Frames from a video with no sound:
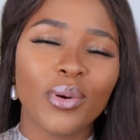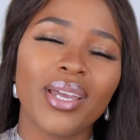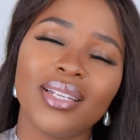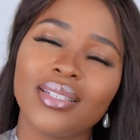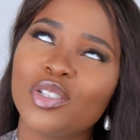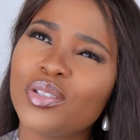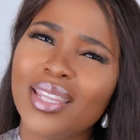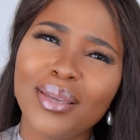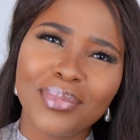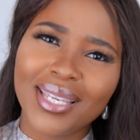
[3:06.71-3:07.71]
Wait, should
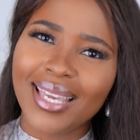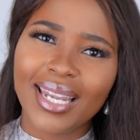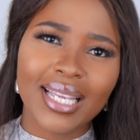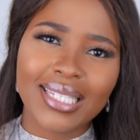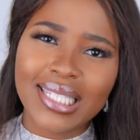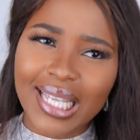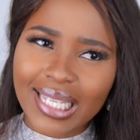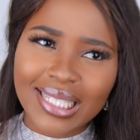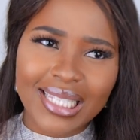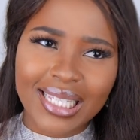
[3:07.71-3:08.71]
they be getting
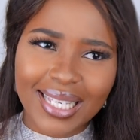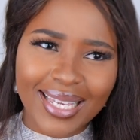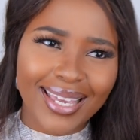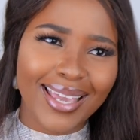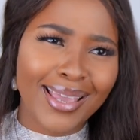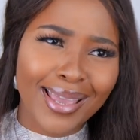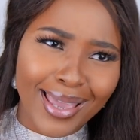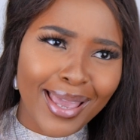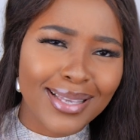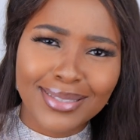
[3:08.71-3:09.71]
sexy
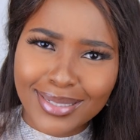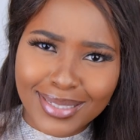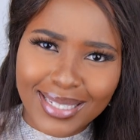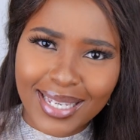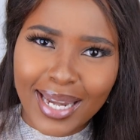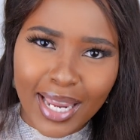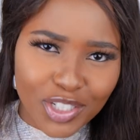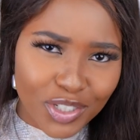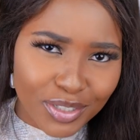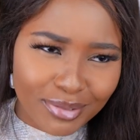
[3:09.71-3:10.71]
as a
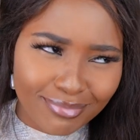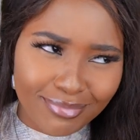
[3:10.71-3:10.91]
teenager?